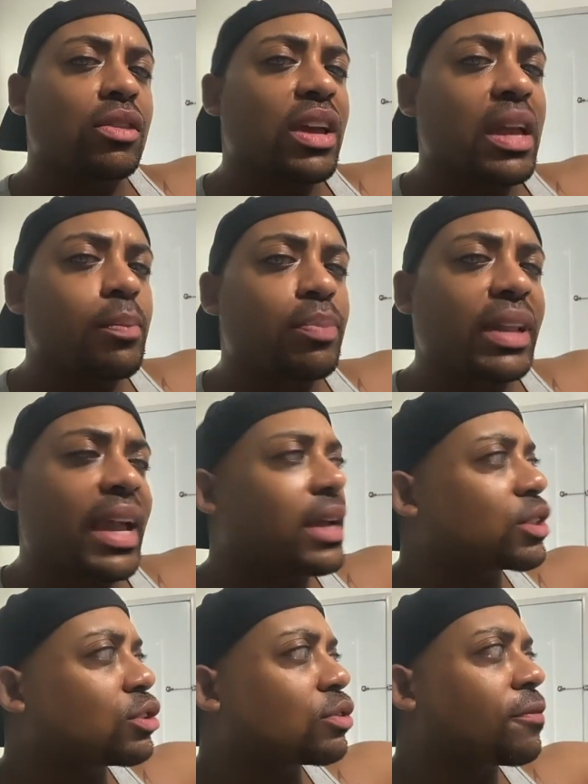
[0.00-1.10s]
the
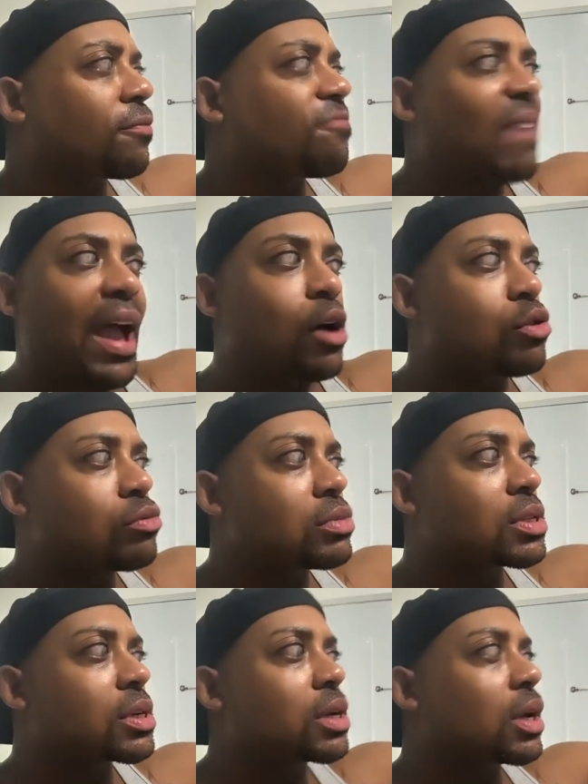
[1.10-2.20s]
implants
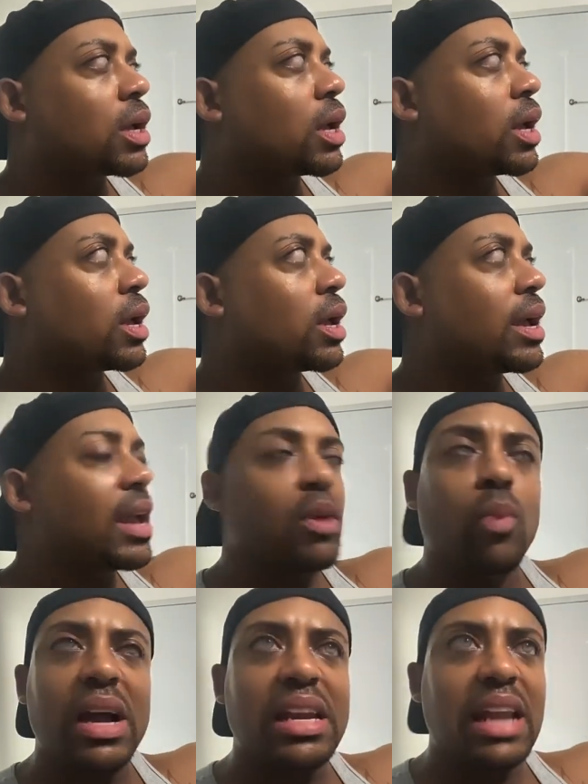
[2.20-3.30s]
found
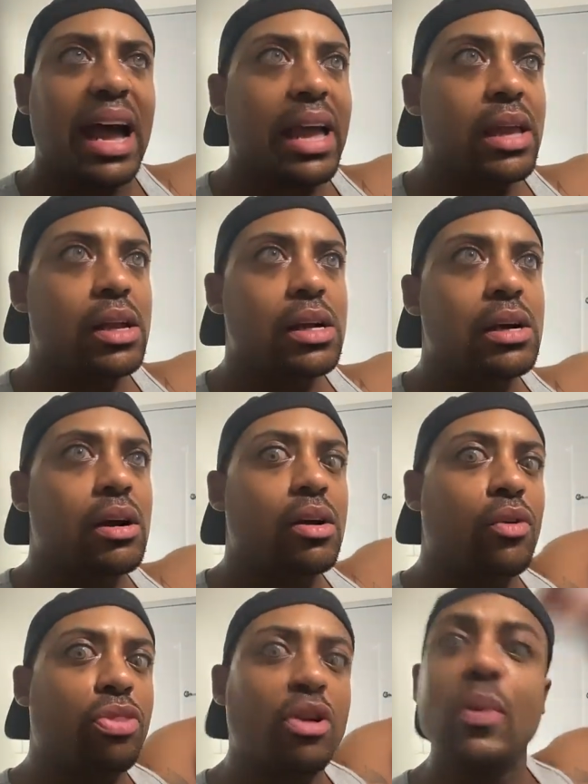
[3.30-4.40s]
and whatnot
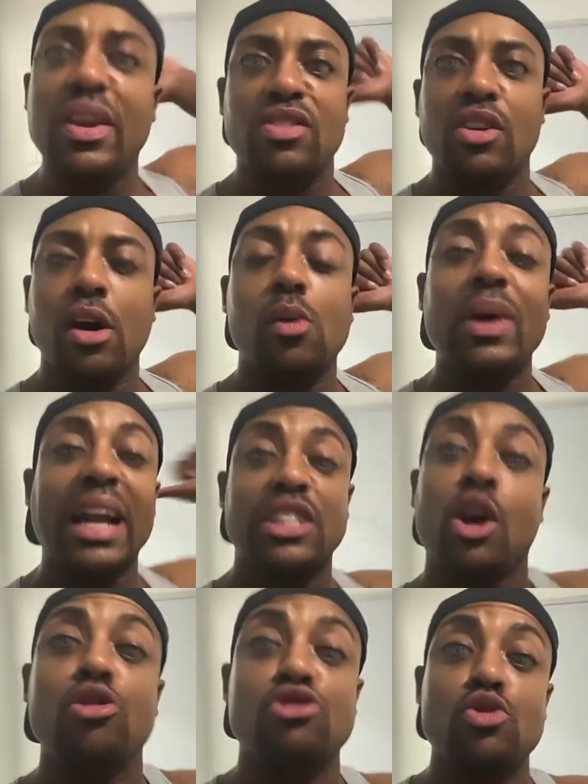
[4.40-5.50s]
3 weeks ago when I
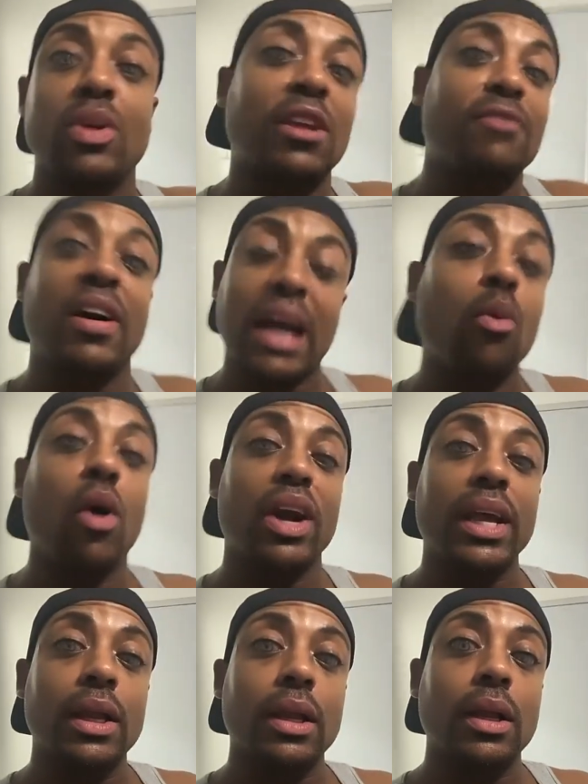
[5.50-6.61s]
told you what the fuck I
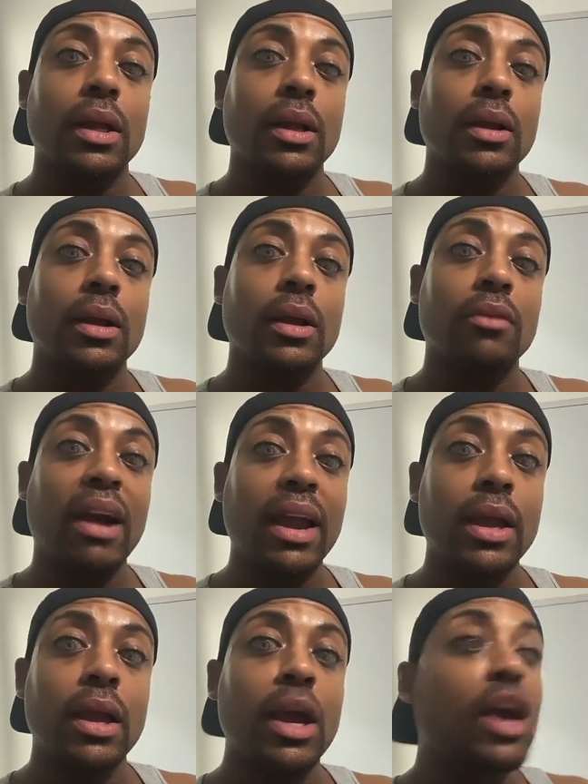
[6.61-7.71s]
wanted,
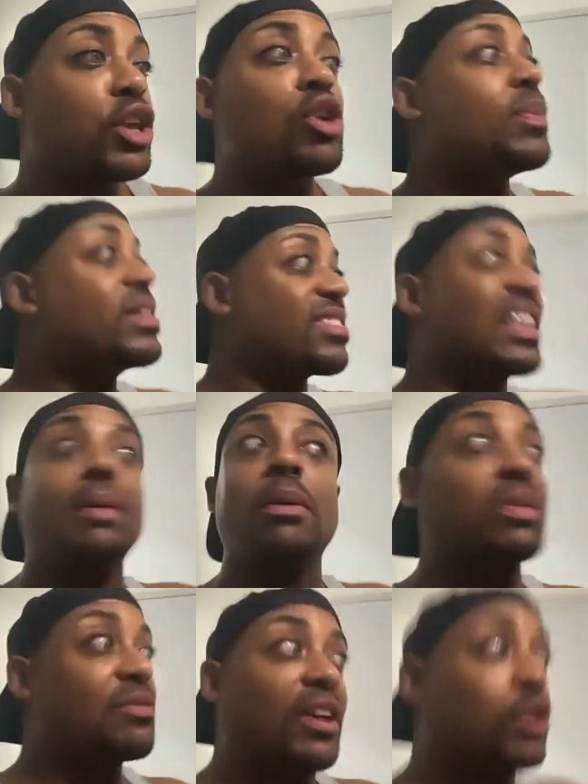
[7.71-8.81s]
right? You busy telling me
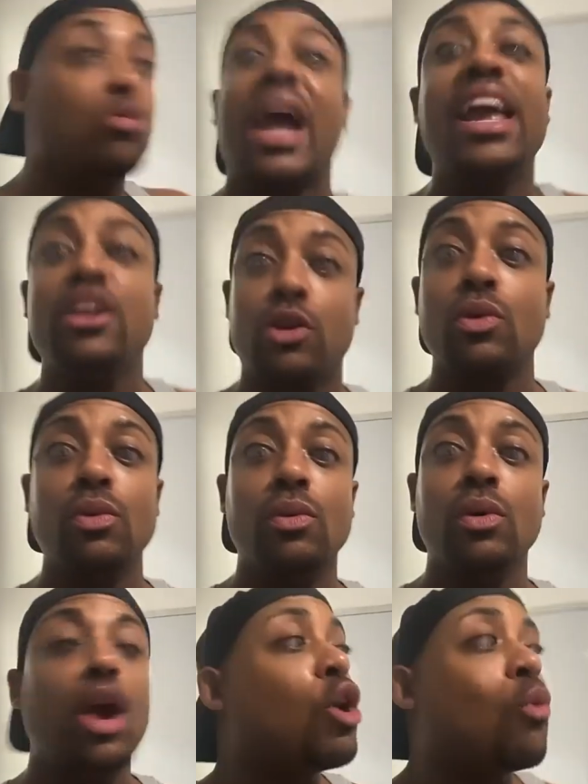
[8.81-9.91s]
what the fuck you can't do.
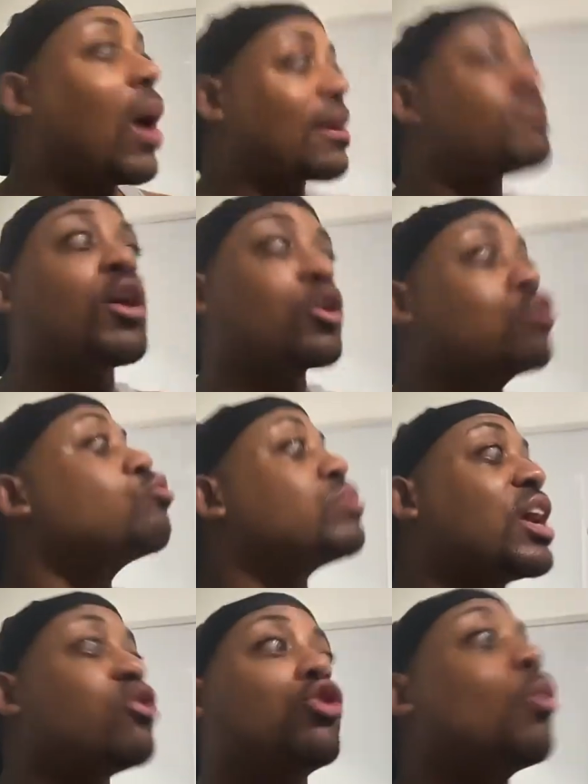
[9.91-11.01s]
Why the fuck you
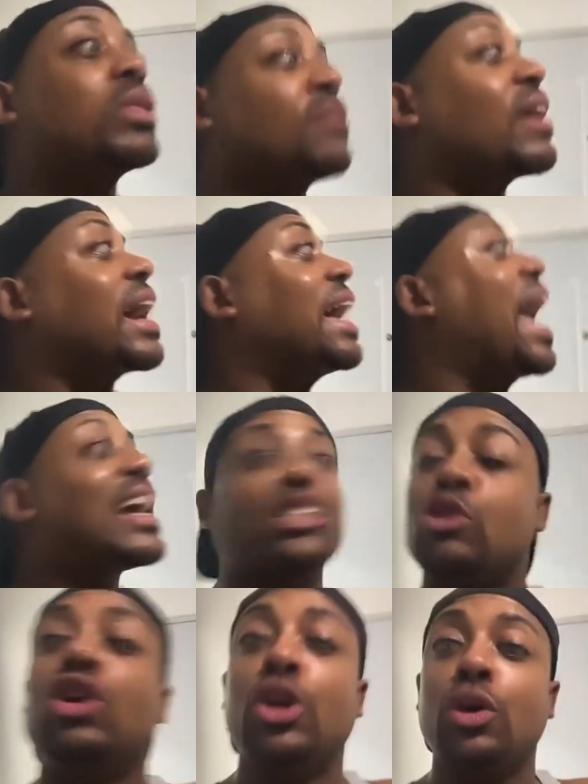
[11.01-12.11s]
didn't do what the fuck I asked
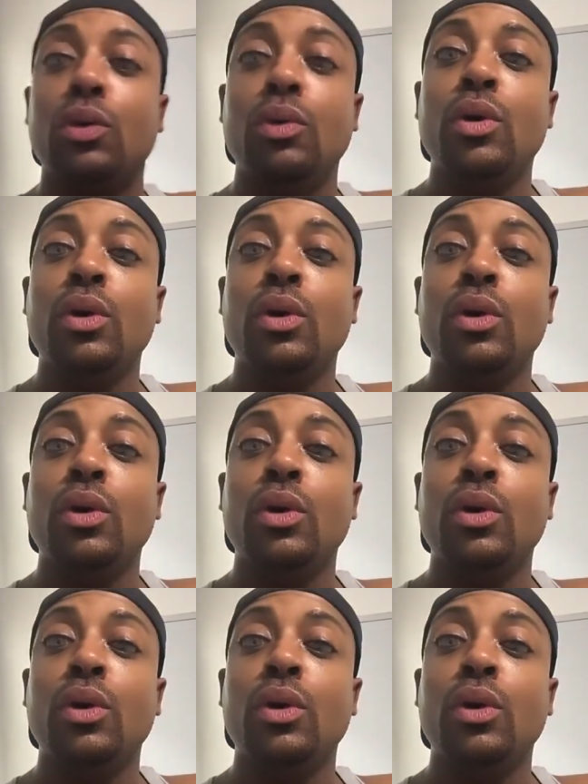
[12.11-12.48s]
you to do?